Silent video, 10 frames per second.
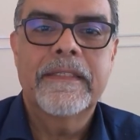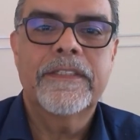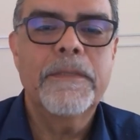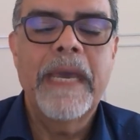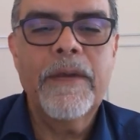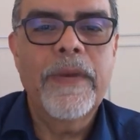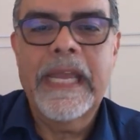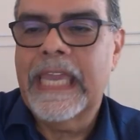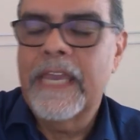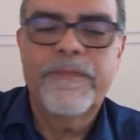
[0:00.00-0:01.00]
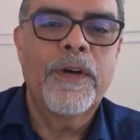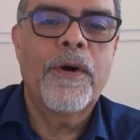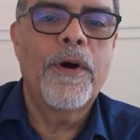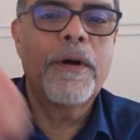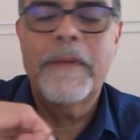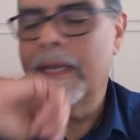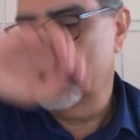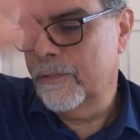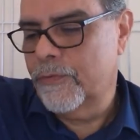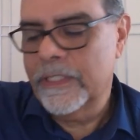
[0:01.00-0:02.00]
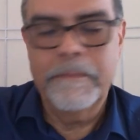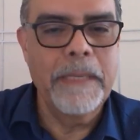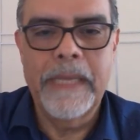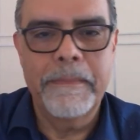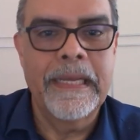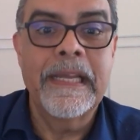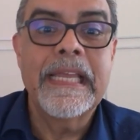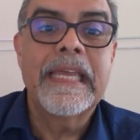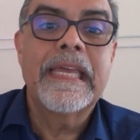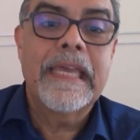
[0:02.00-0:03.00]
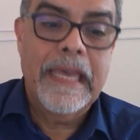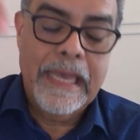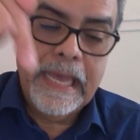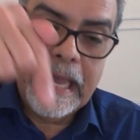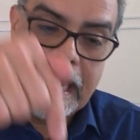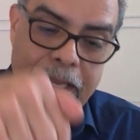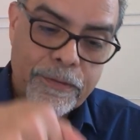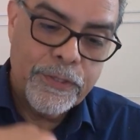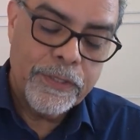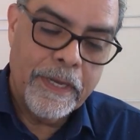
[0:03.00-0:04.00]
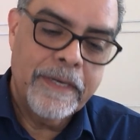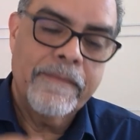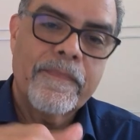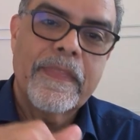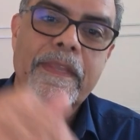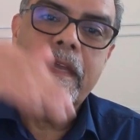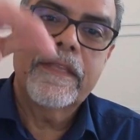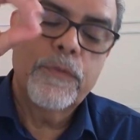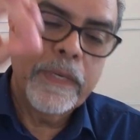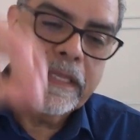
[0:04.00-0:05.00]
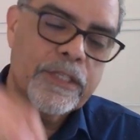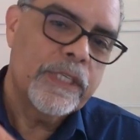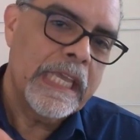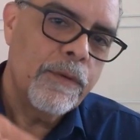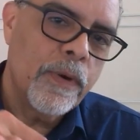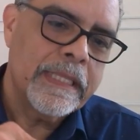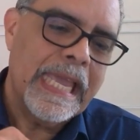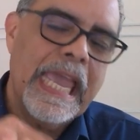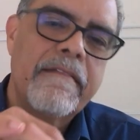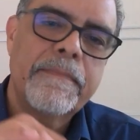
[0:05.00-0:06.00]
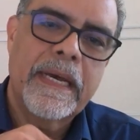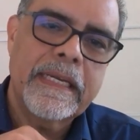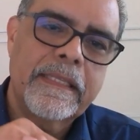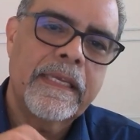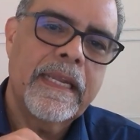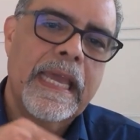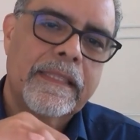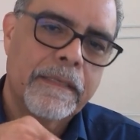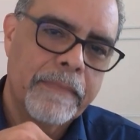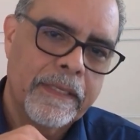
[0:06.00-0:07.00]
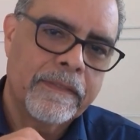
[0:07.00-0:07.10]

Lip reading: Doesn't matter where I came from, all my nutrition, blah blah blah. I had to start doing the same work that everybody did at the mill.